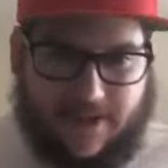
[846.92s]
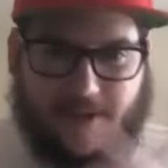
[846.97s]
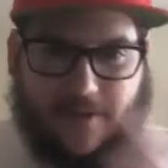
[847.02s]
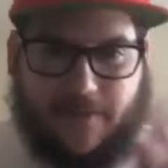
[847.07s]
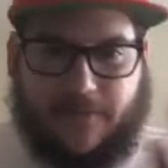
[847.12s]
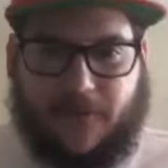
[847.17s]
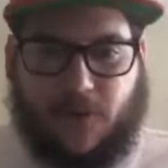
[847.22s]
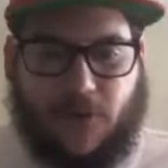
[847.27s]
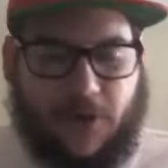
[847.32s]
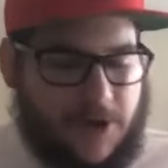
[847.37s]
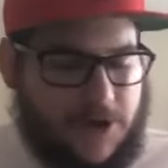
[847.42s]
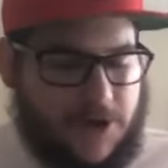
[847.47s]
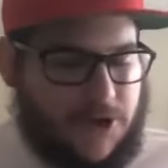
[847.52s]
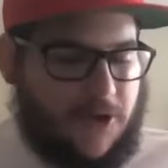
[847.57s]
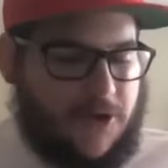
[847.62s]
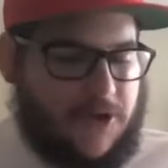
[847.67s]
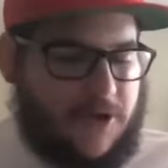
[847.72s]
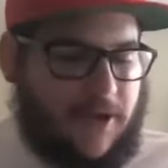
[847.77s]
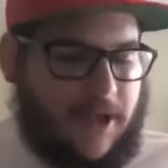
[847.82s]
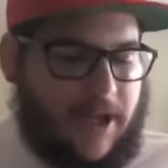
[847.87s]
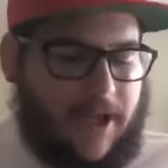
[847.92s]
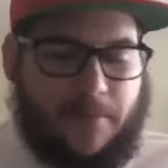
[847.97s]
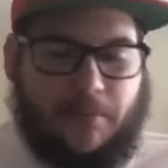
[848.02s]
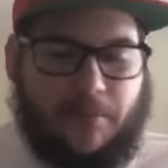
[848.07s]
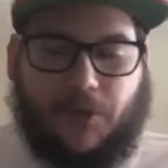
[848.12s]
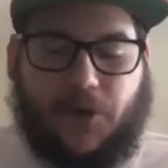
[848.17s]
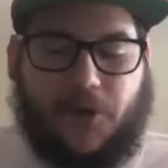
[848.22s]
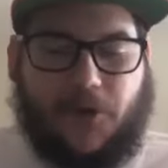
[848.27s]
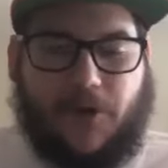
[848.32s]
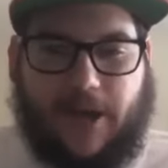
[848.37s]
Florida Georgia line
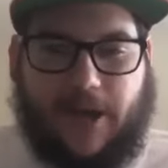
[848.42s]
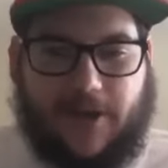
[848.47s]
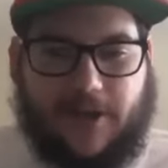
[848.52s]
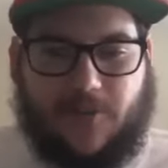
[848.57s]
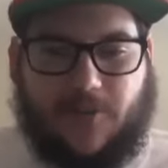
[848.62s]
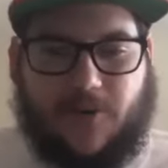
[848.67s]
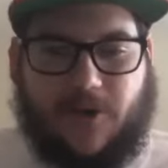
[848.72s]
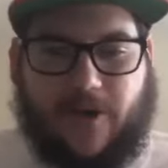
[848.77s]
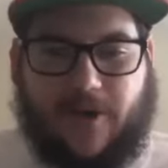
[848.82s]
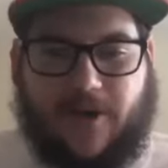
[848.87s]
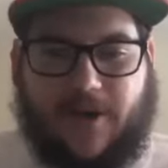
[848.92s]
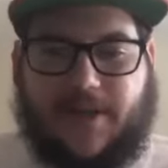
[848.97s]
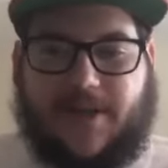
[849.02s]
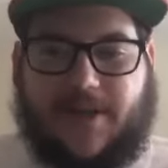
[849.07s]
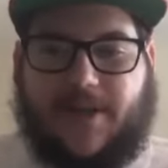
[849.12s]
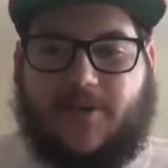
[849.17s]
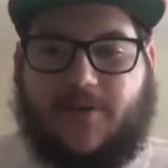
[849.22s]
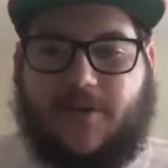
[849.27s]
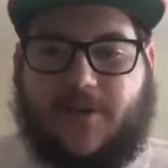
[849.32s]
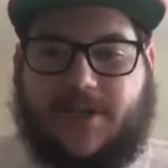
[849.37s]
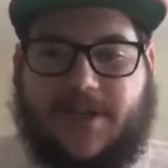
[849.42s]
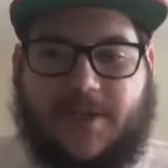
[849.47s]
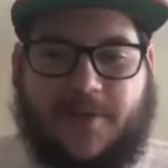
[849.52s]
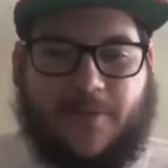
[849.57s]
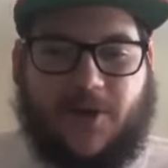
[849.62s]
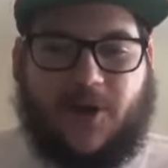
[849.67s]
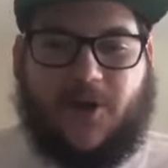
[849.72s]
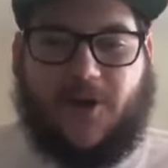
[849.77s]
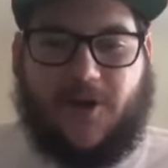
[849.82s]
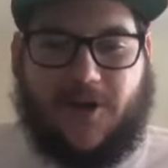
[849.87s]
blew it out the water. He did it with Tim
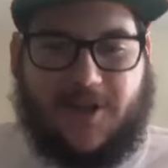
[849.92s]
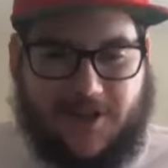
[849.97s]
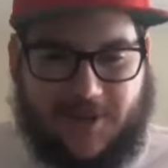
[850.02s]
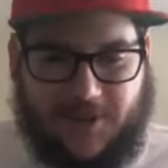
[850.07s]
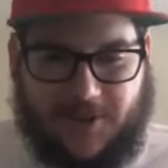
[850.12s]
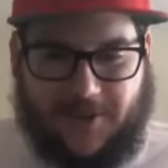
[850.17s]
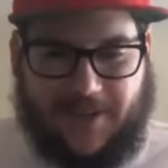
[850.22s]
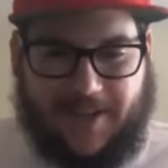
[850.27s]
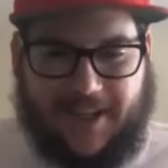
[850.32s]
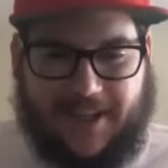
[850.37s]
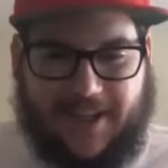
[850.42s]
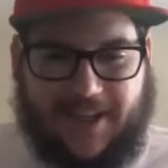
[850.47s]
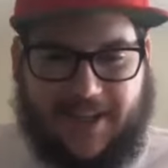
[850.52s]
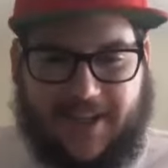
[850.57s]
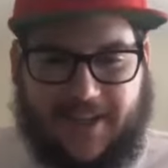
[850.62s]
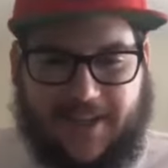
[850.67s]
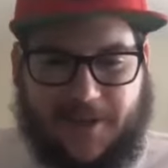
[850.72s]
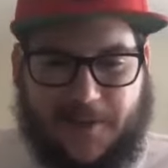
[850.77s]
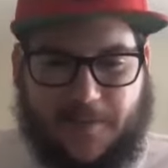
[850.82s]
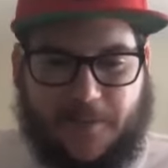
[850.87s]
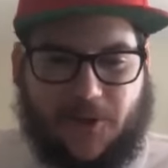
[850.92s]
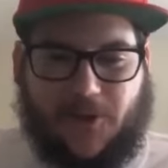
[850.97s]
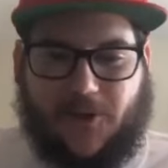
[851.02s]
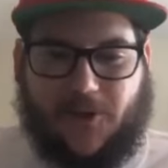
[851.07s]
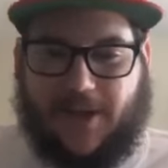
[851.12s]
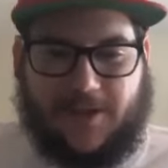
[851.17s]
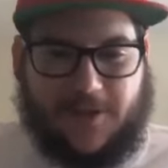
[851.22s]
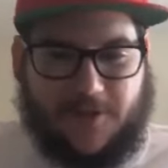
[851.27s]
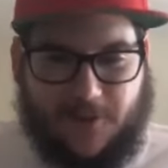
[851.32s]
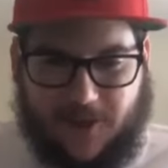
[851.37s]
McGraw too. Blew it
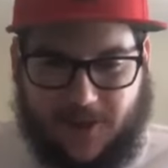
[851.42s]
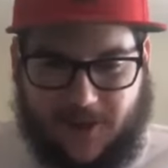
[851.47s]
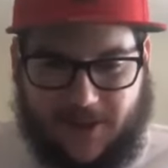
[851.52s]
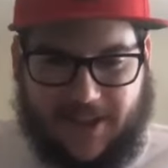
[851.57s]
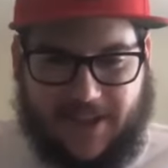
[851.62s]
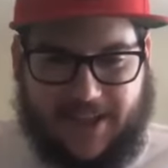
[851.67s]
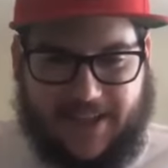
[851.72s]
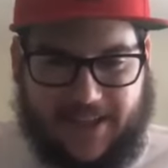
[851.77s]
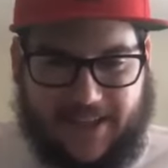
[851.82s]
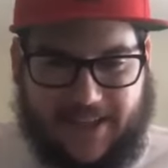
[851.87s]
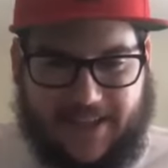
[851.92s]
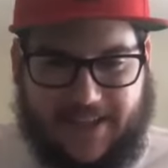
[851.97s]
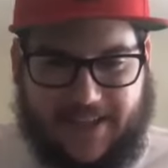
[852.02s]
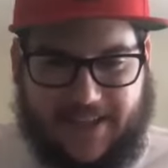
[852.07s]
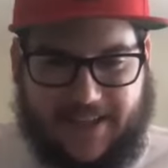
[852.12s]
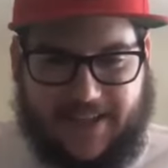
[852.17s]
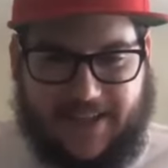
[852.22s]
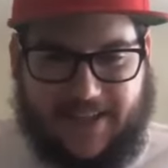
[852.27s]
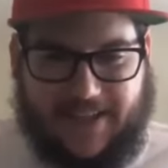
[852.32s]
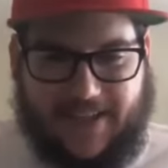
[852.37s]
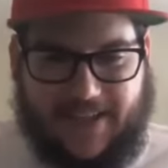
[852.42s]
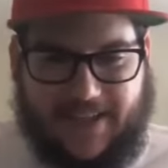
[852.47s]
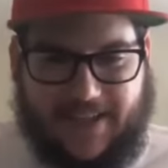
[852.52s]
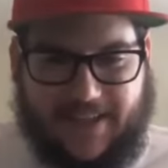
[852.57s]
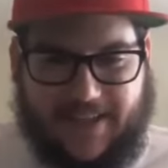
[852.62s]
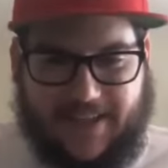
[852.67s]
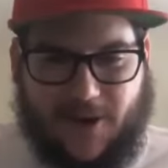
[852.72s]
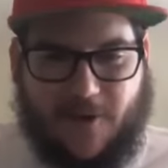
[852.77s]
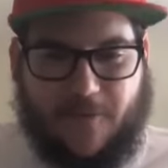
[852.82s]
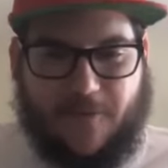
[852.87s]
out the water.
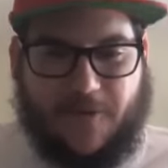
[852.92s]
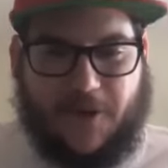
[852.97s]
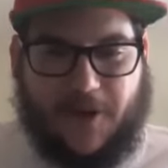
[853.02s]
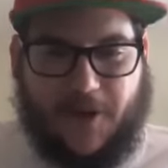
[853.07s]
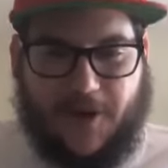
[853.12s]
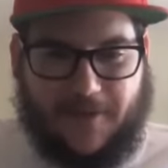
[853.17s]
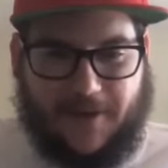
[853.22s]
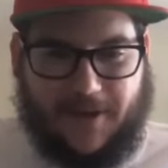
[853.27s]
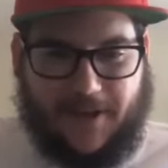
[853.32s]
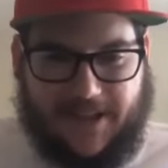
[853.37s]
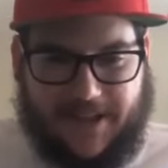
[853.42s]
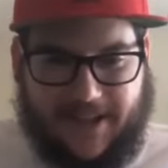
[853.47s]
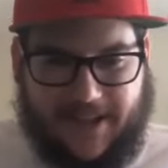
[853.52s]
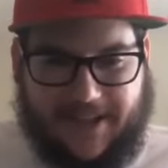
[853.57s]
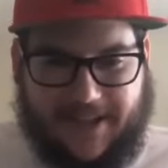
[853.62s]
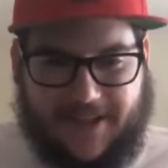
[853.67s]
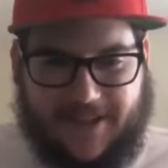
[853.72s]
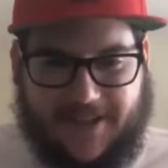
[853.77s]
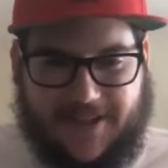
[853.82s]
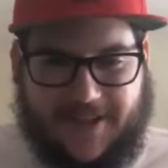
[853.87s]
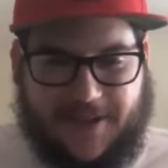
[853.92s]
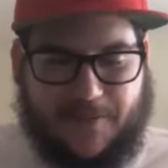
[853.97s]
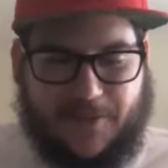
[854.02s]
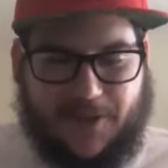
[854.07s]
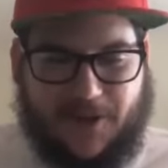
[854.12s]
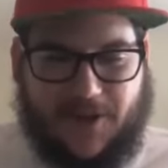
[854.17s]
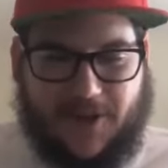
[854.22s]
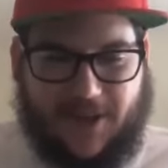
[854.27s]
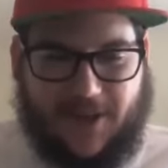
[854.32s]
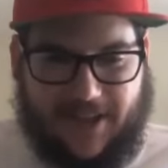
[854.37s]
Over and over. Tim
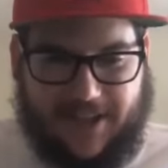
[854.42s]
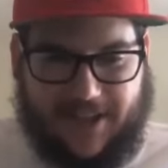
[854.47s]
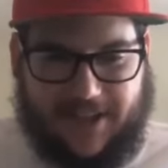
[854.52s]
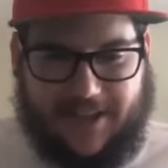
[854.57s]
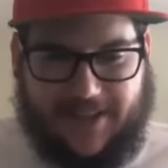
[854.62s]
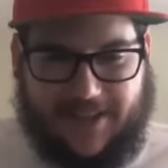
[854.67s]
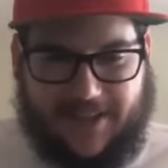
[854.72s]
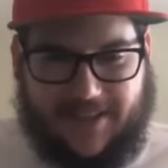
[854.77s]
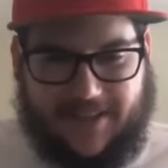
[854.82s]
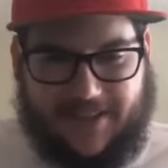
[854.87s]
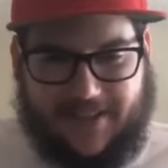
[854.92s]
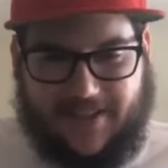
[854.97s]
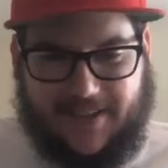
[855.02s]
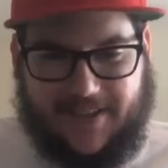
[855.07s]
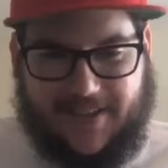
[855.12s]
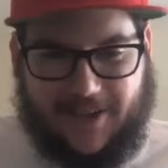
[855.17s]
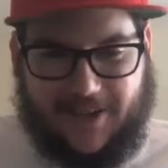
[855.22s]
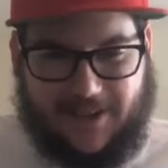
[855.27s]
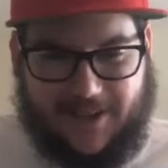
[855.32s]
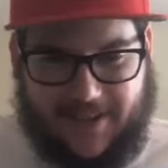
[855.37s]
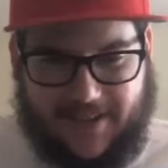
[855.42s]
McGraw, Nelly.